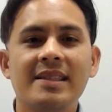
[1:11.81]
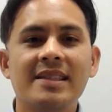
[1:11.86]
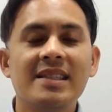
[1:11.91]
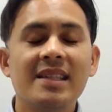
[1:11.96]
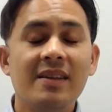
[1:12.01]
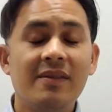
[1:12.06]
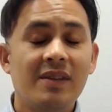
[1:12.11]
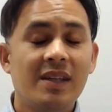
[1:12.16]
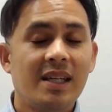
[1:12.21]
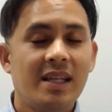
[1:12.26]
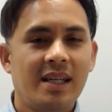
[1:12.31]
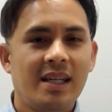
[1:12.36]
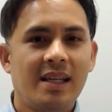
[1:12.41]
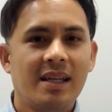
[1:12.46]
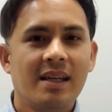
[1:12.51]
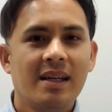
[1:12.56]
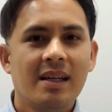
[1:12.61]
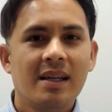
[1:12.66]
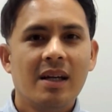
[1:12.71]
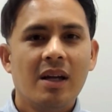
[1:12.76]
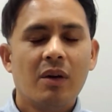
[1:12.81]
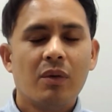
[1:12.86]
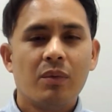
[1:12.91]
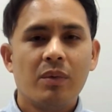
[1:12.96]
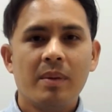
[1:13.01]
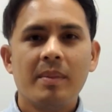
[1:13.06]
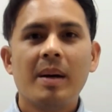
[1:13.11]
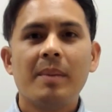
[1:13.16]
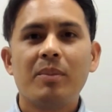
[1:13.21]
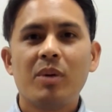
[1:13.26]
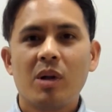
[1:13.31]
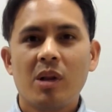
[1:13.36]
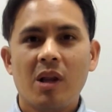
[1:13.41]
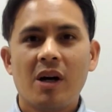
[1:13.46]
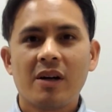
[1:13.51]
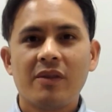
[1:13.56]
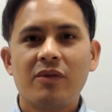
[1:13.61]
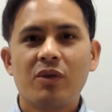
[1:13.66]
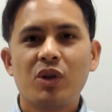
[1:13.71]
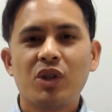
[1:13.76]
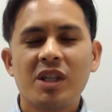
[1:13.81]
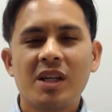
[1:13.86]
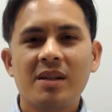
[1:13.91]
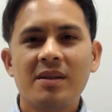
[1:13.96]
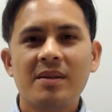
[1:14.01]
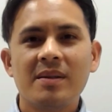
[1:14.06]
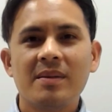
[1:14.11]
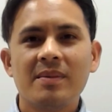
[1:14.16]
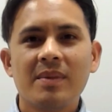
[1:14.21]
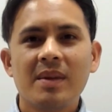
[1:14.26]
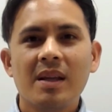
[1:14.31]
CVE. Remember Log4Shell?